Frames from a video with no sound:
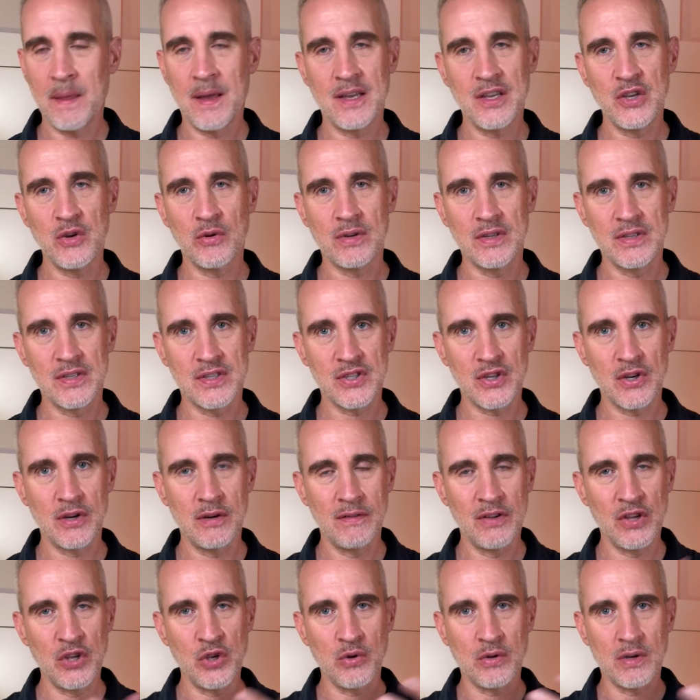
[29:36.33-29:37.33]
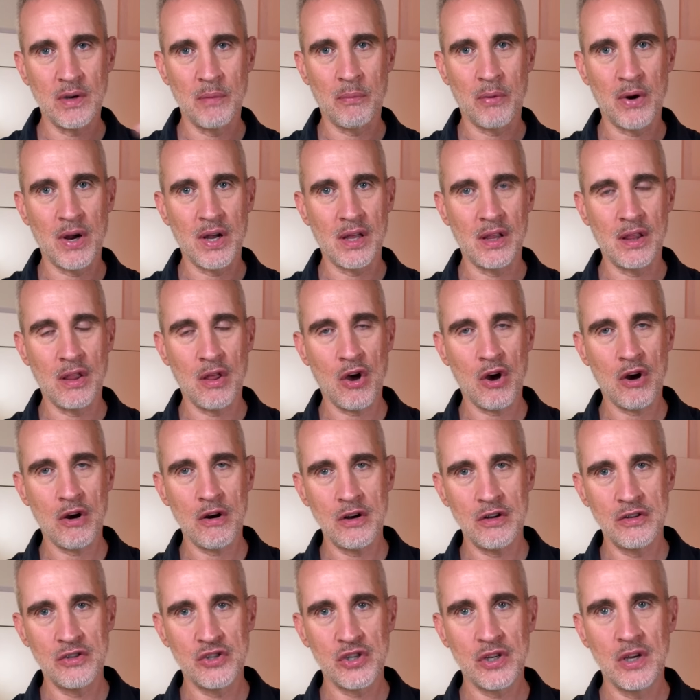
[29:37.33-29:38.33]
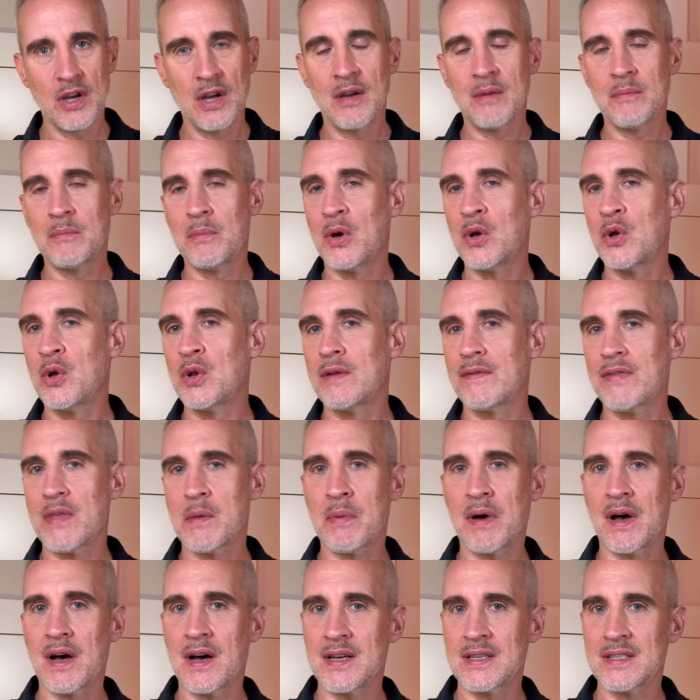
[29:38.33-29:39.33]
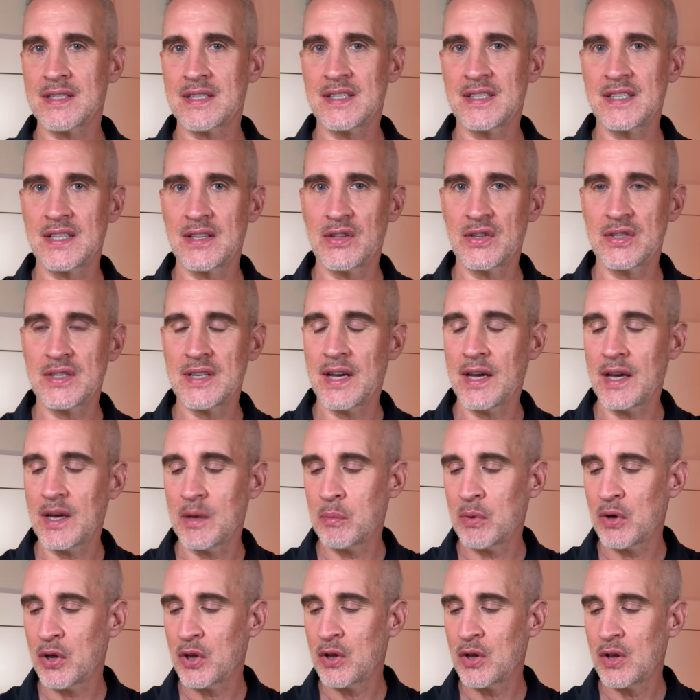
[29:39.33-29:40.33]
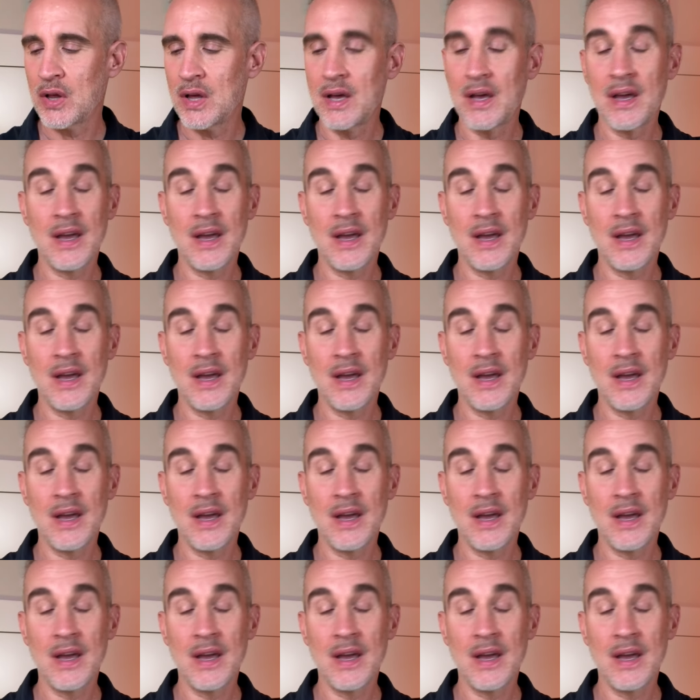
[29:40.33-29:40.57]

you can serve it. You can bring a large bowl of the pasta to the table.